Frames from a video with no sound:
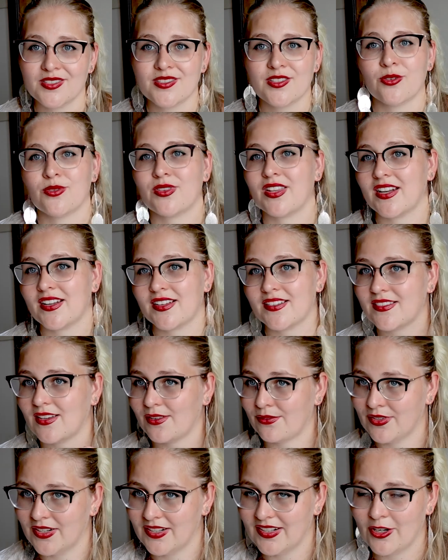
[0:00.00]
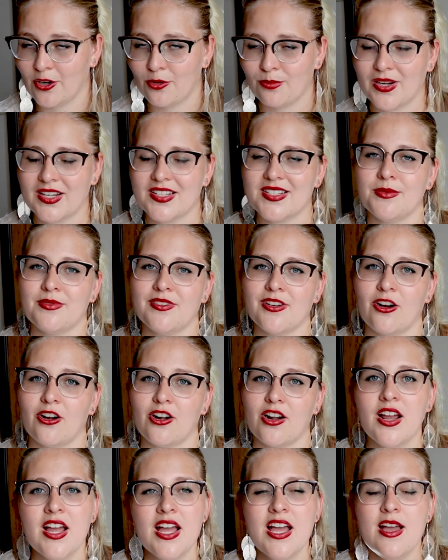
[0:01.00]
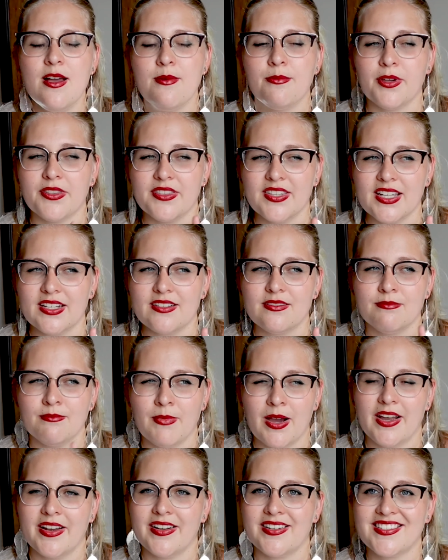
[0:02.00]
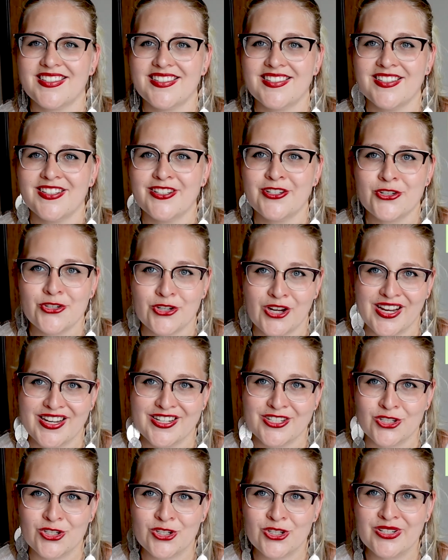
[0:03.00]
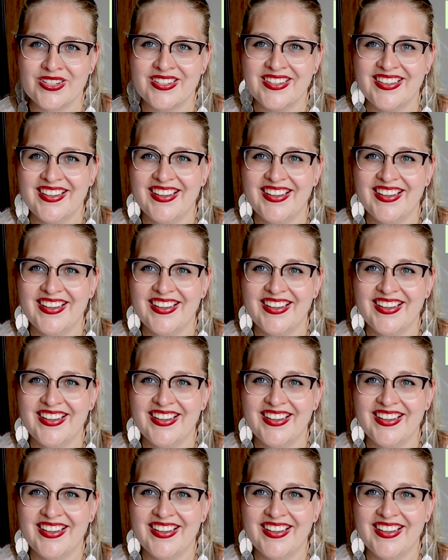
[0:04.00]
So that is definitely on my TBR, but that might change